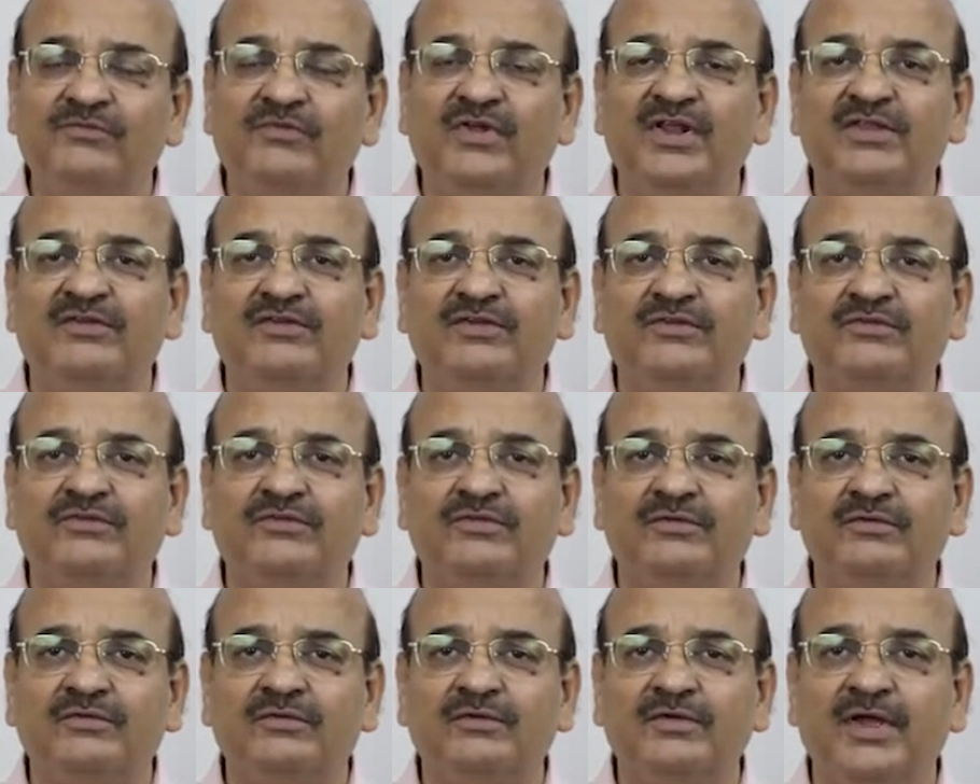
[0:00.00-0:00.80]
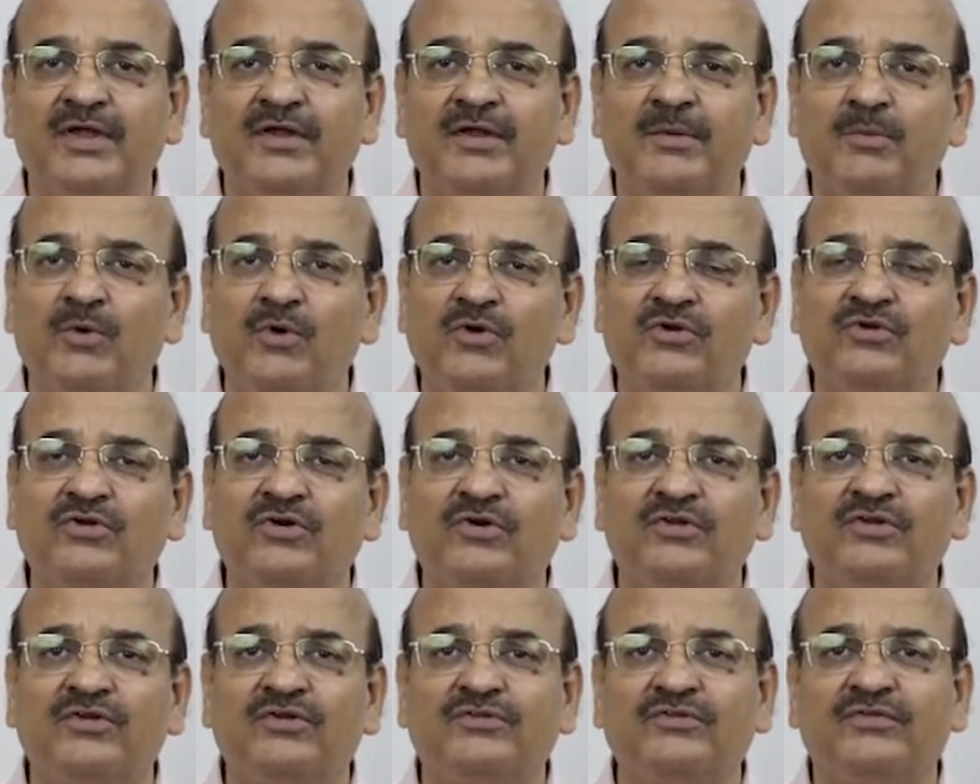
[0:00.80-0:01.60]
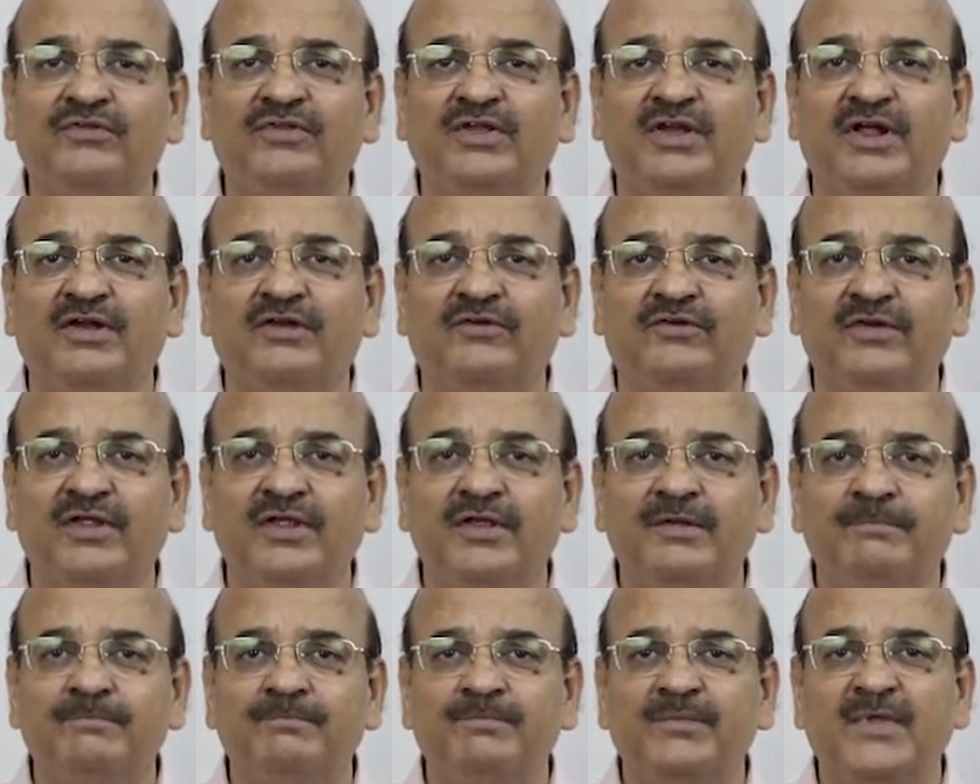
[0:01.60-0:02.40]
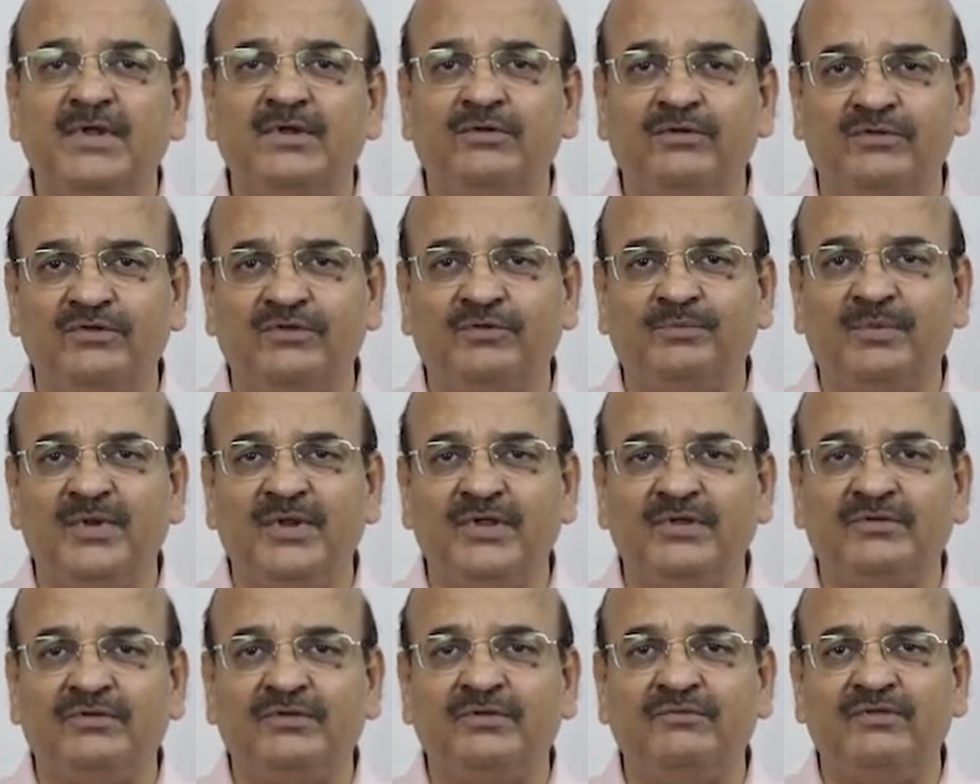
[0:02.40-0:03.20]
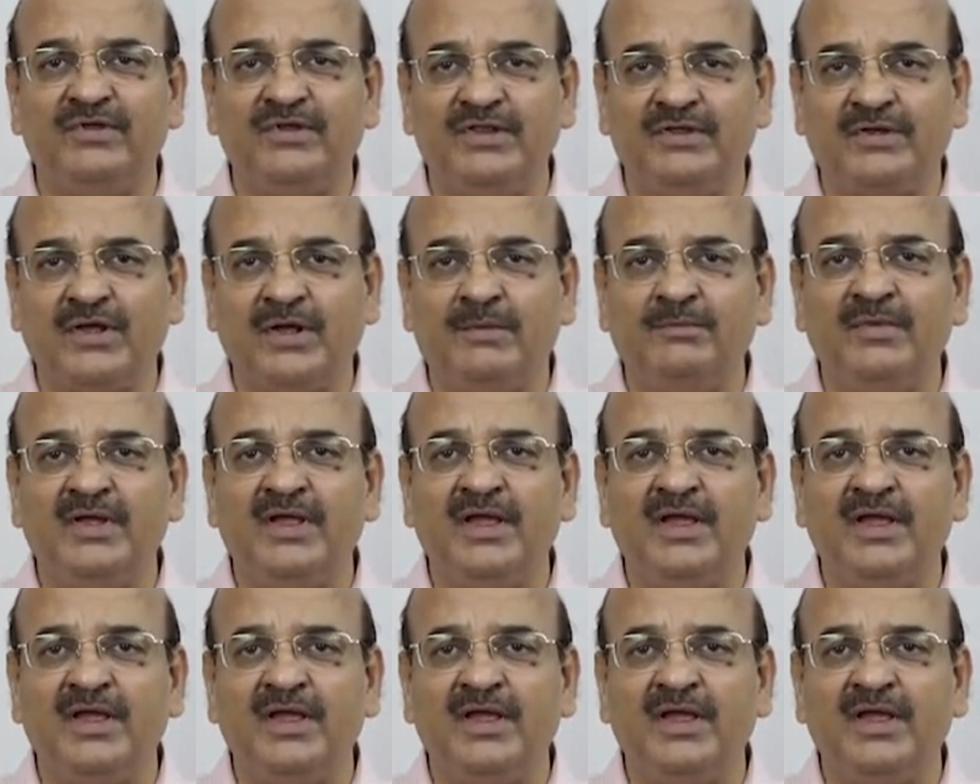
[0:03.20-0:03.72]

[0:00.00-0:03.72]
villages and remote corners of the country to this place where they come